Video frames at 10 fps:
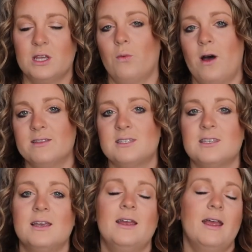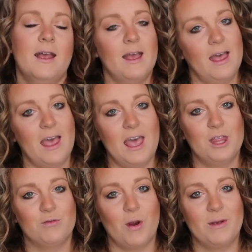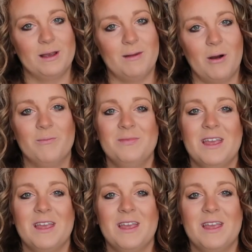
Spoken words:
it once and throwing them out.